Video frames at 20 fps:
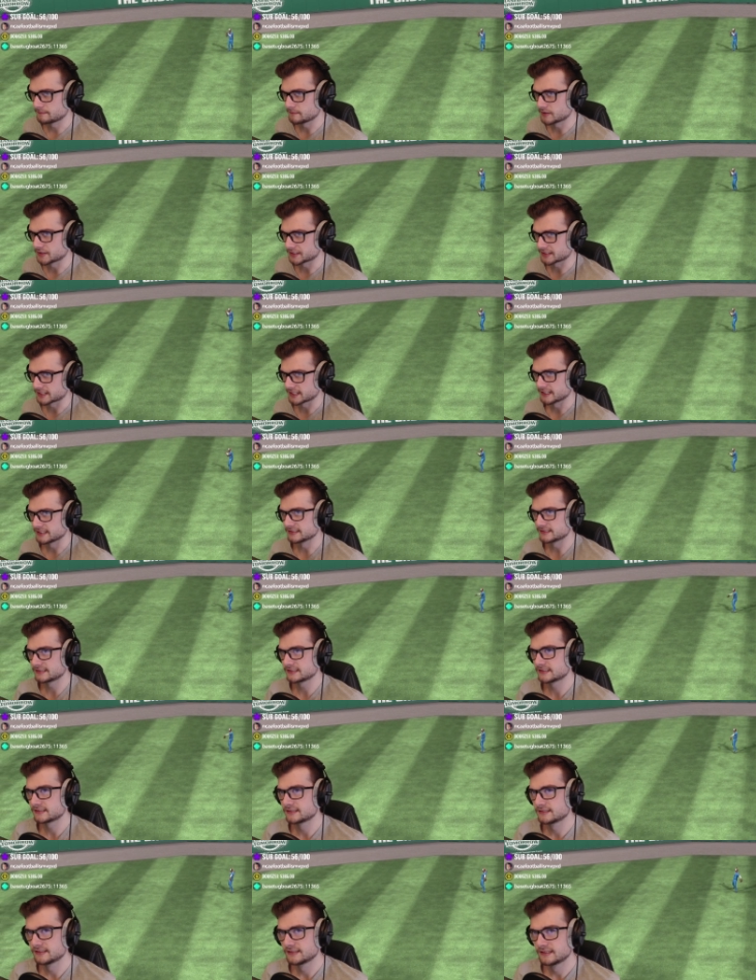
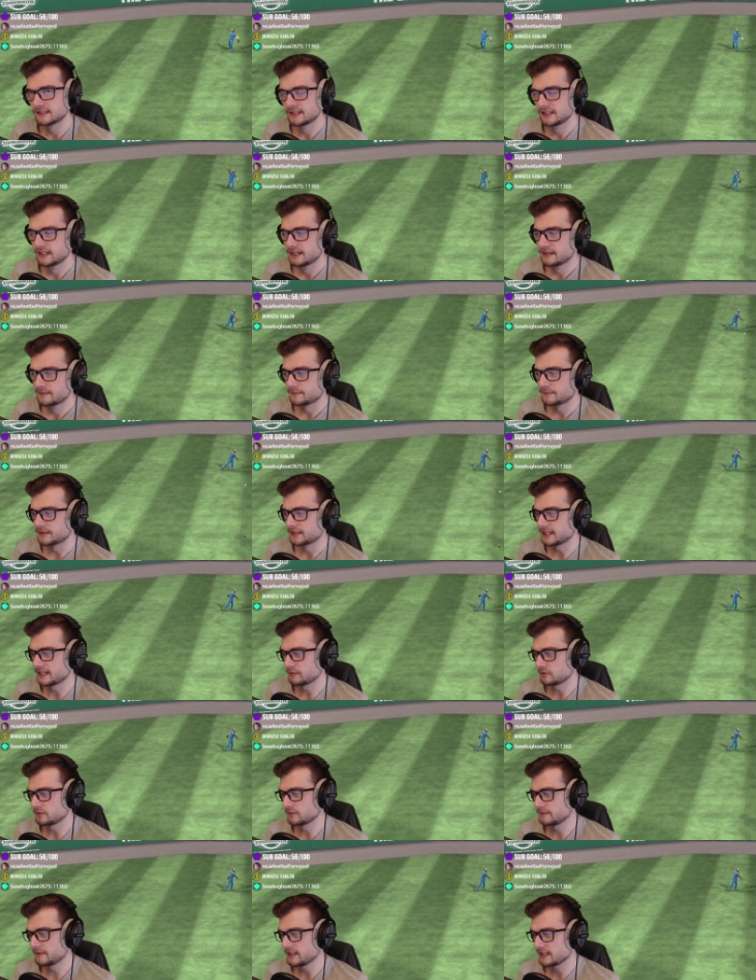Marquez. But that
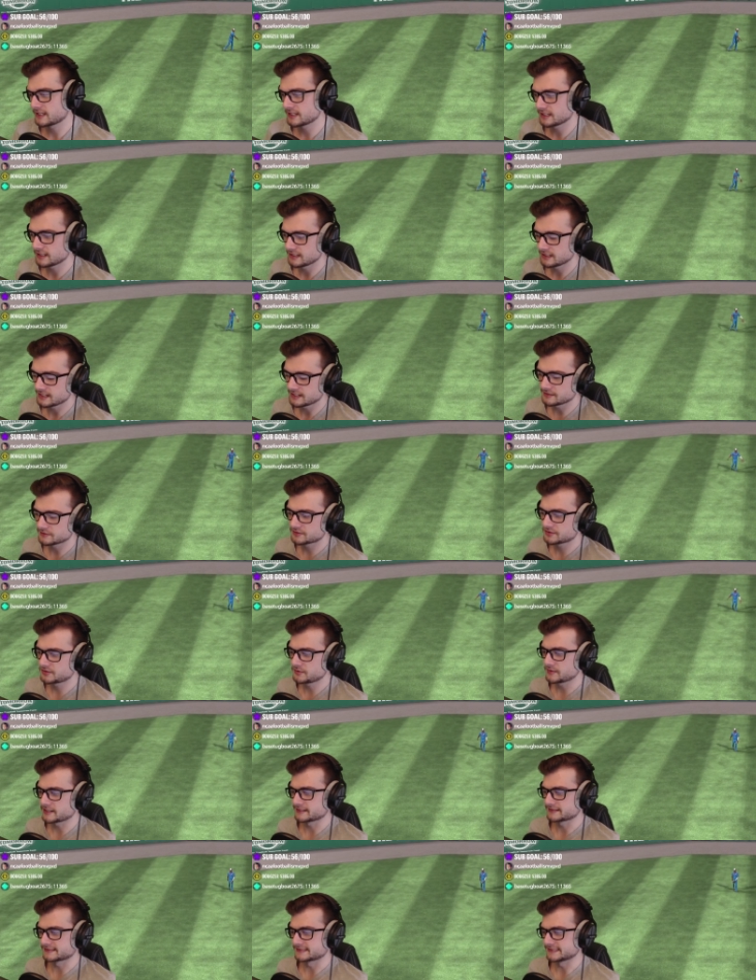will make it now two
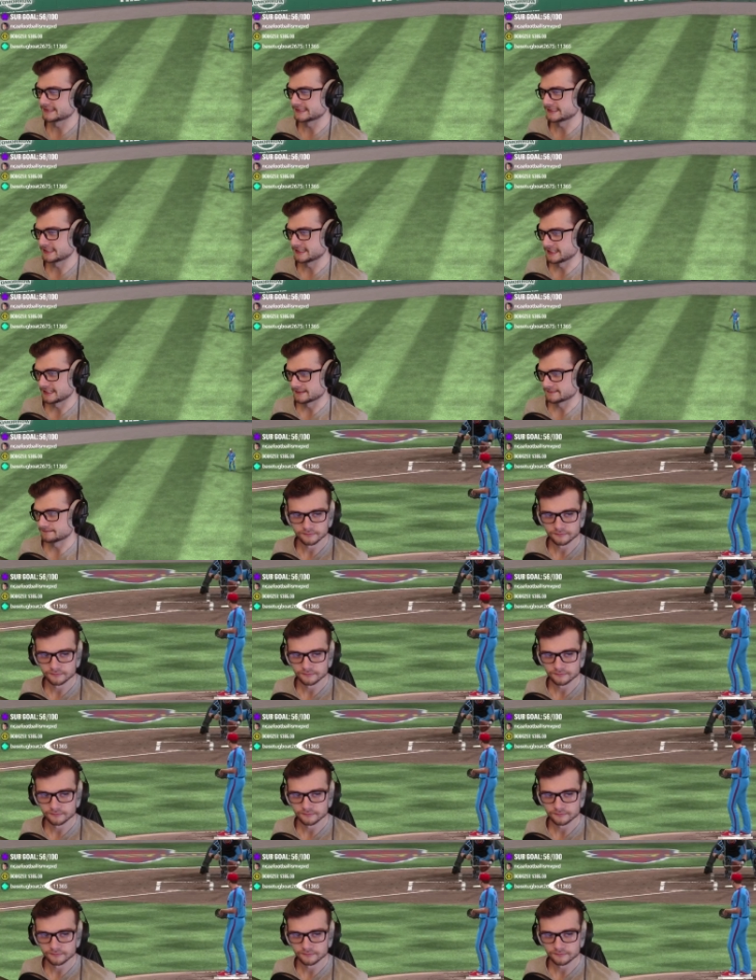outs this inning.